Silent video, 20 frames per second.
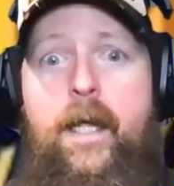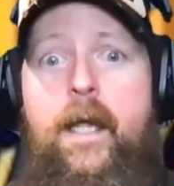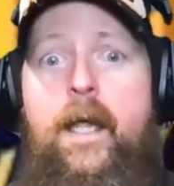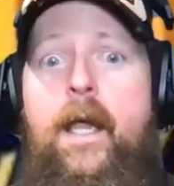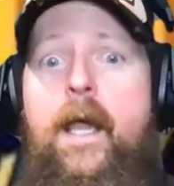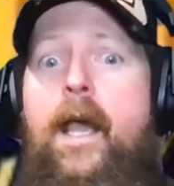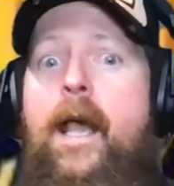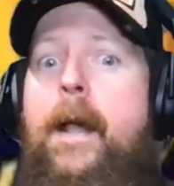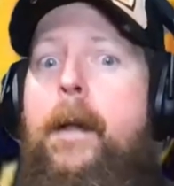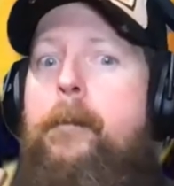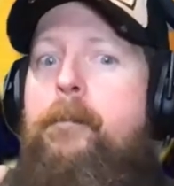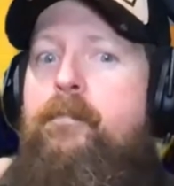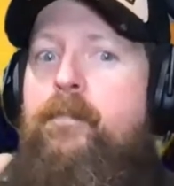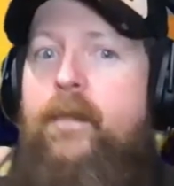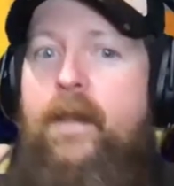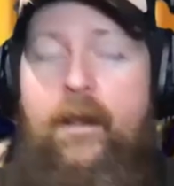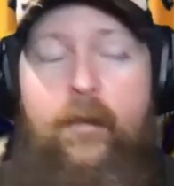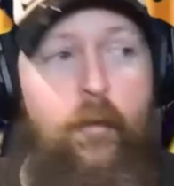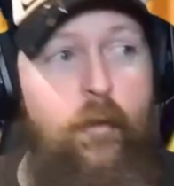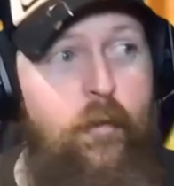week. okay.
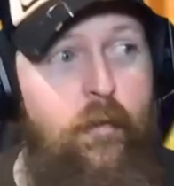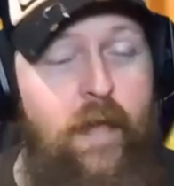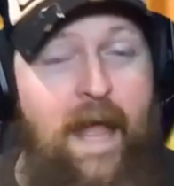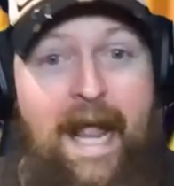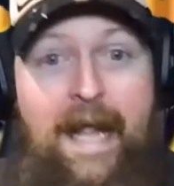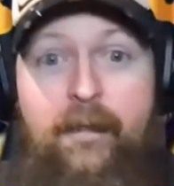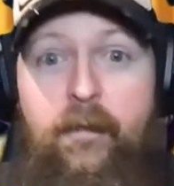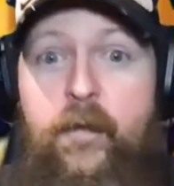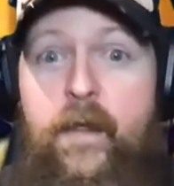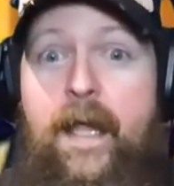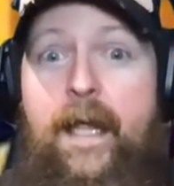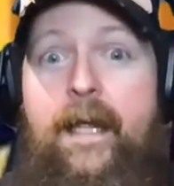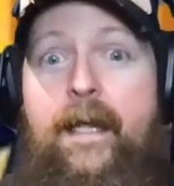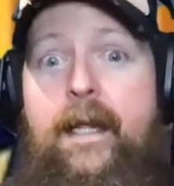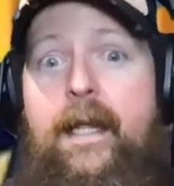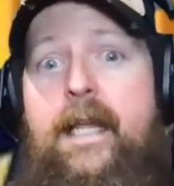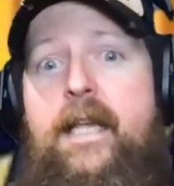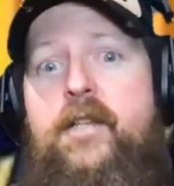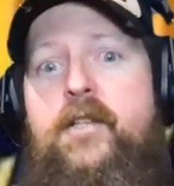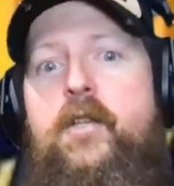That thing
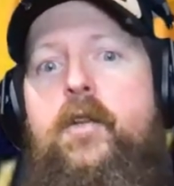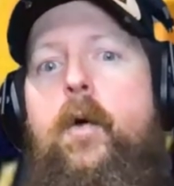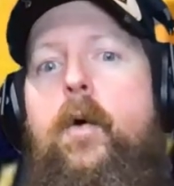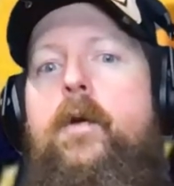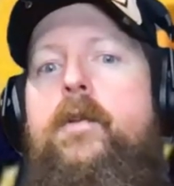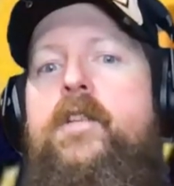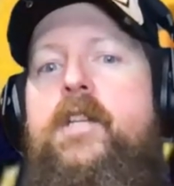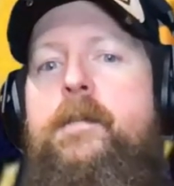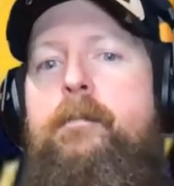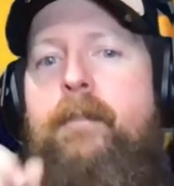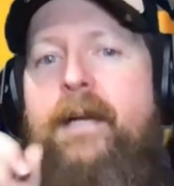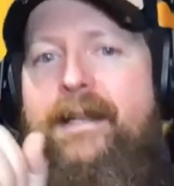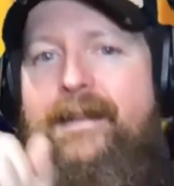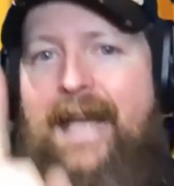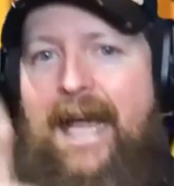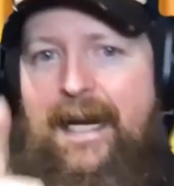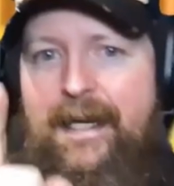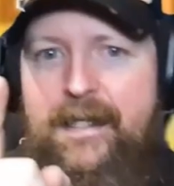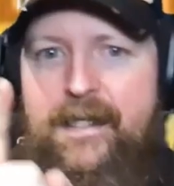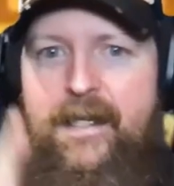that's not is gorgeous, necessary. but
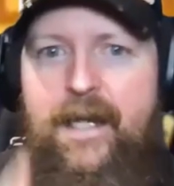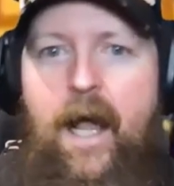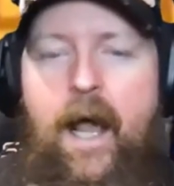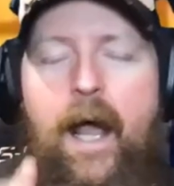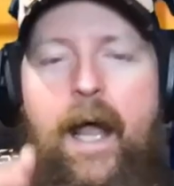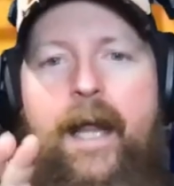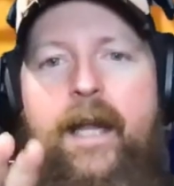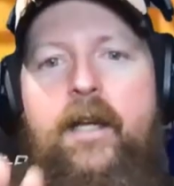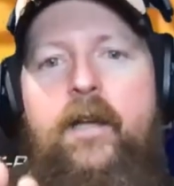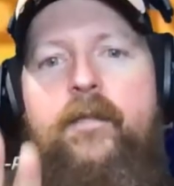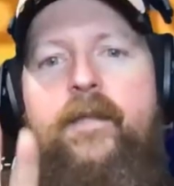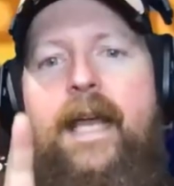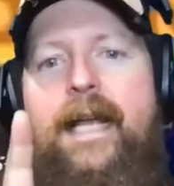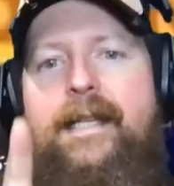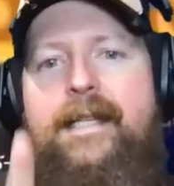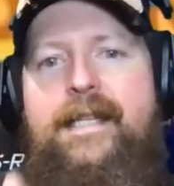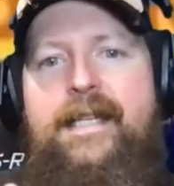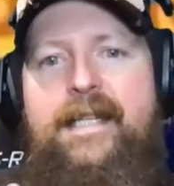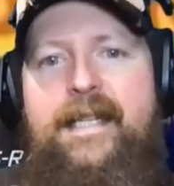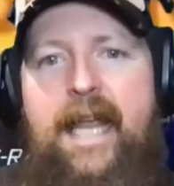that is kind of
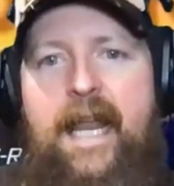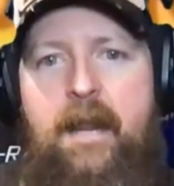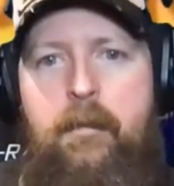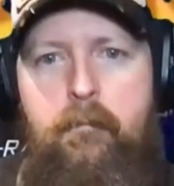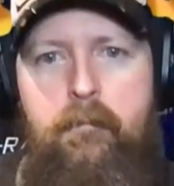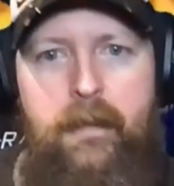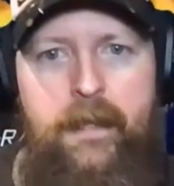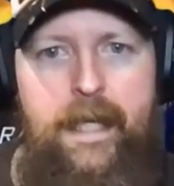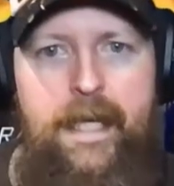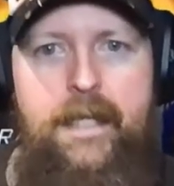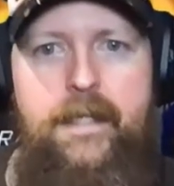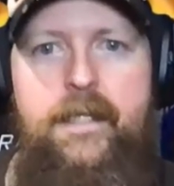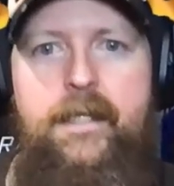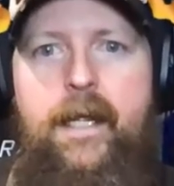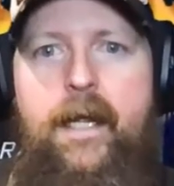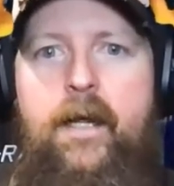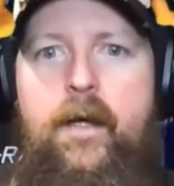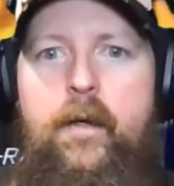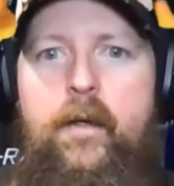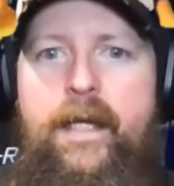that same blade
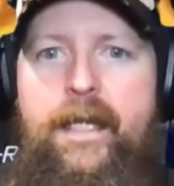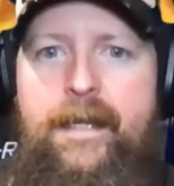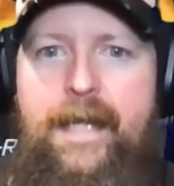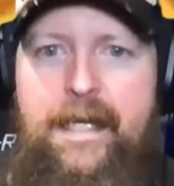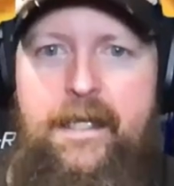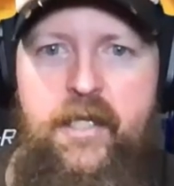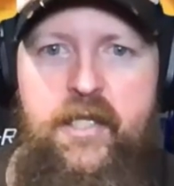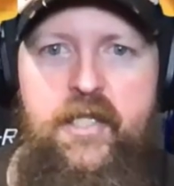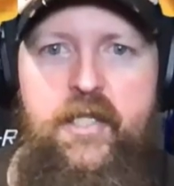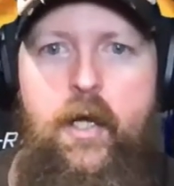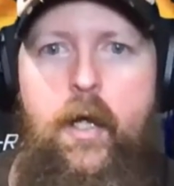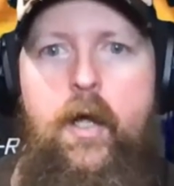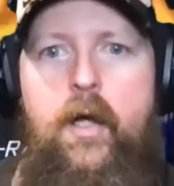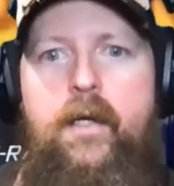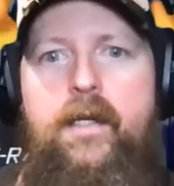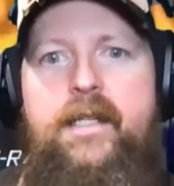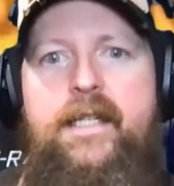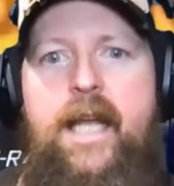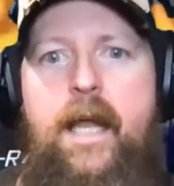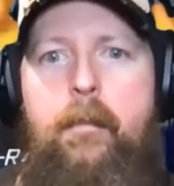style in that
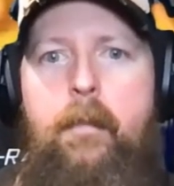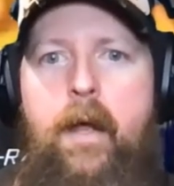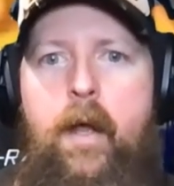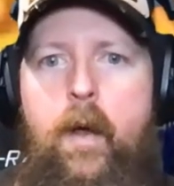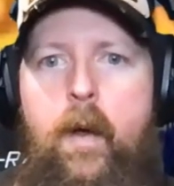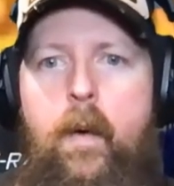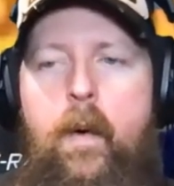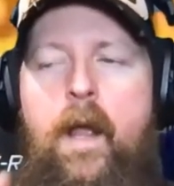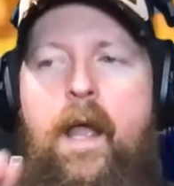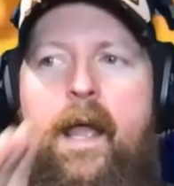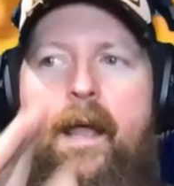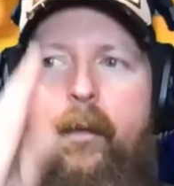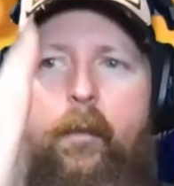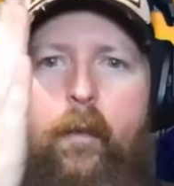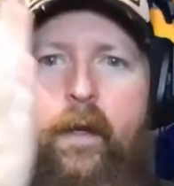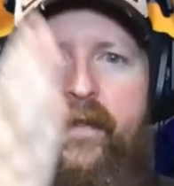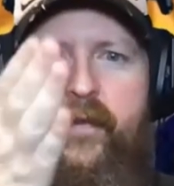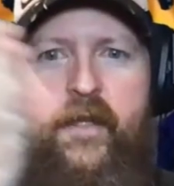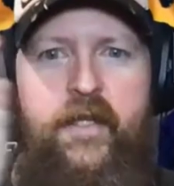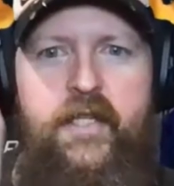SOG demo
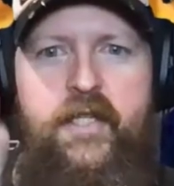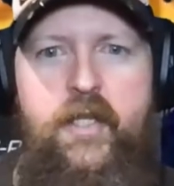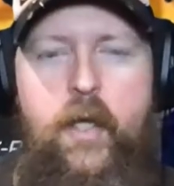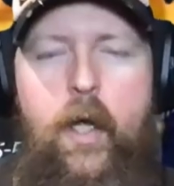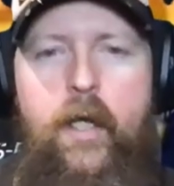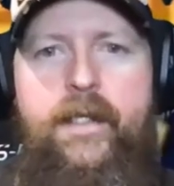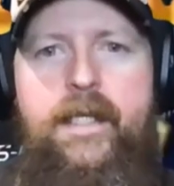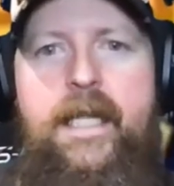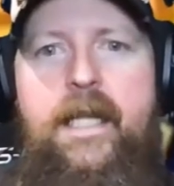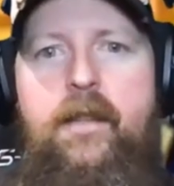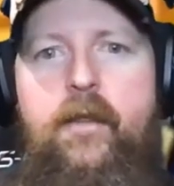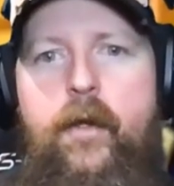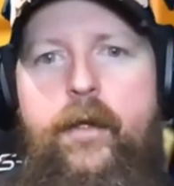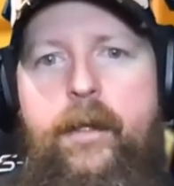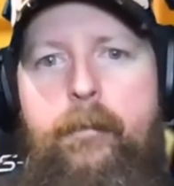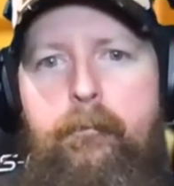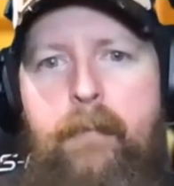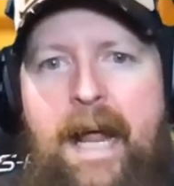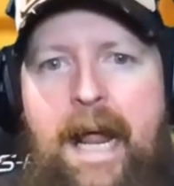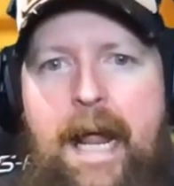with the saw teeth
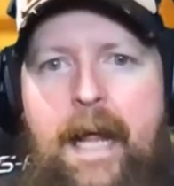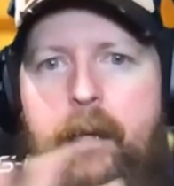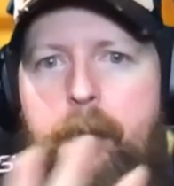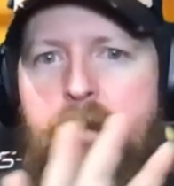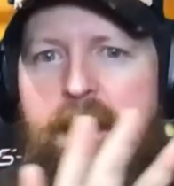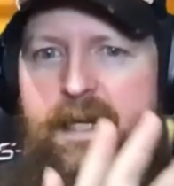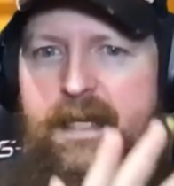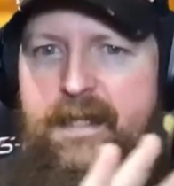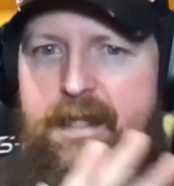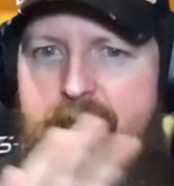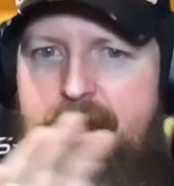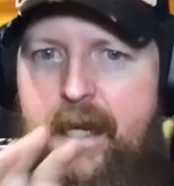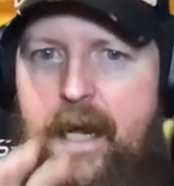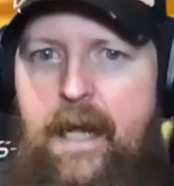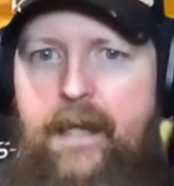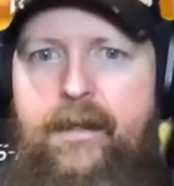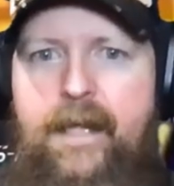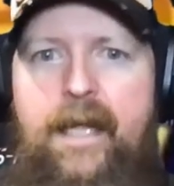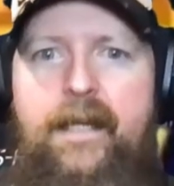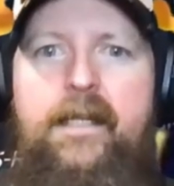on the back, but it's
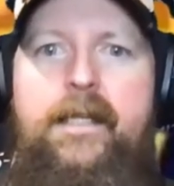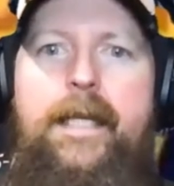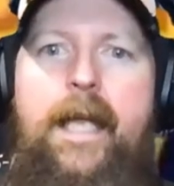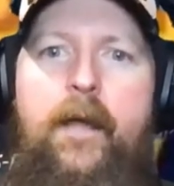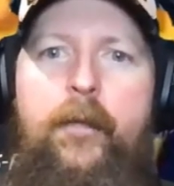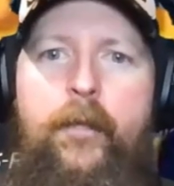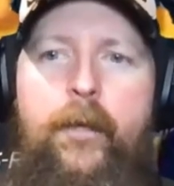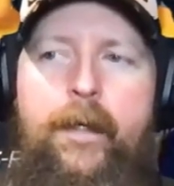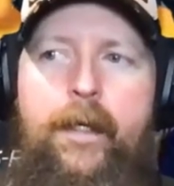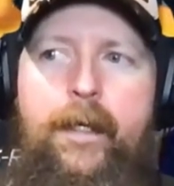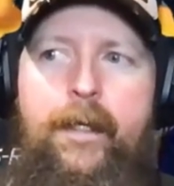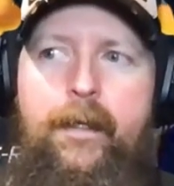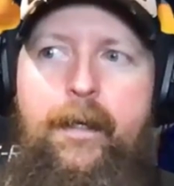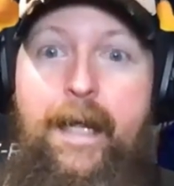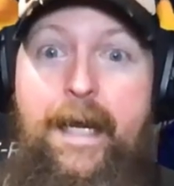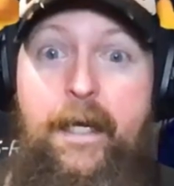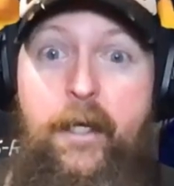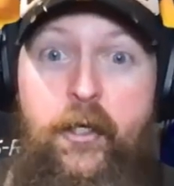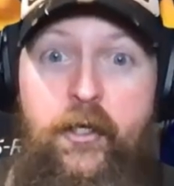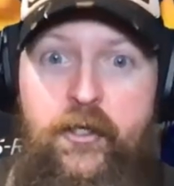got that definite,
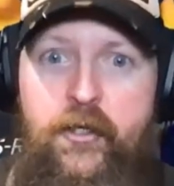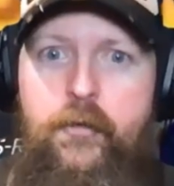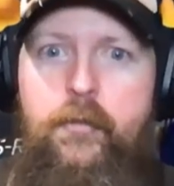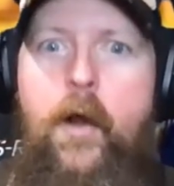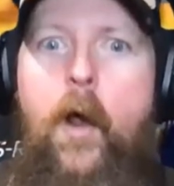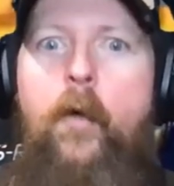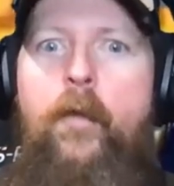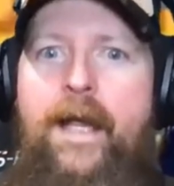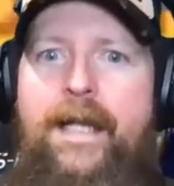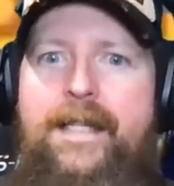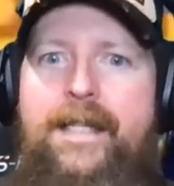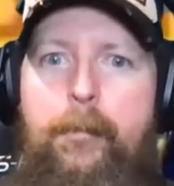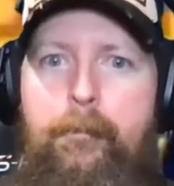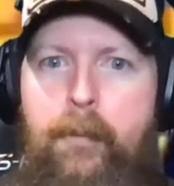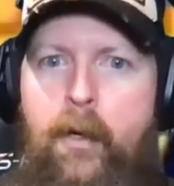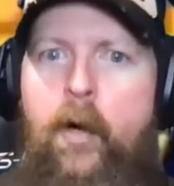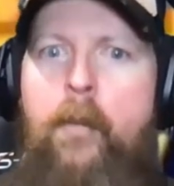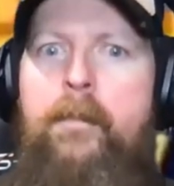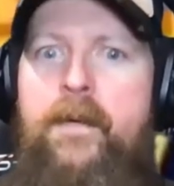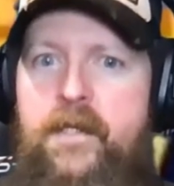like you know, that's a
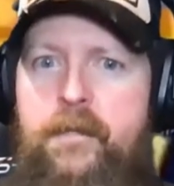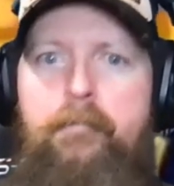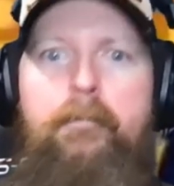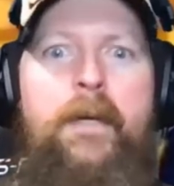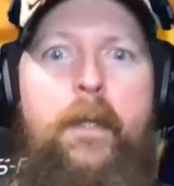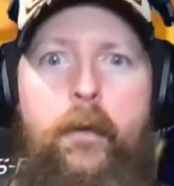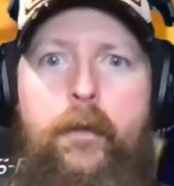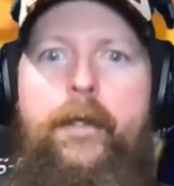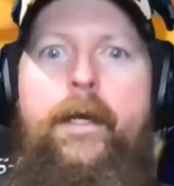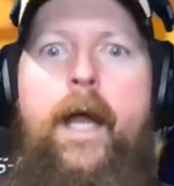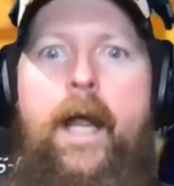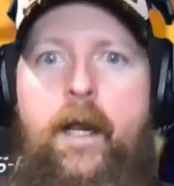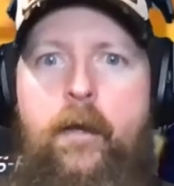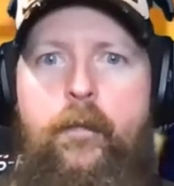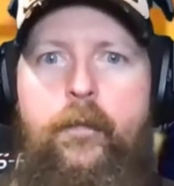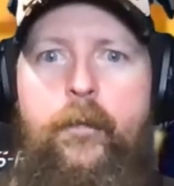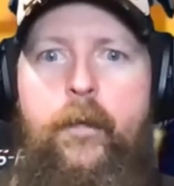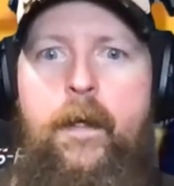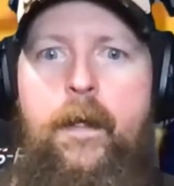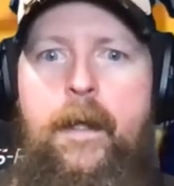purpose built
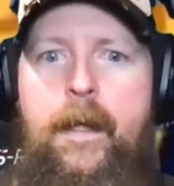knife.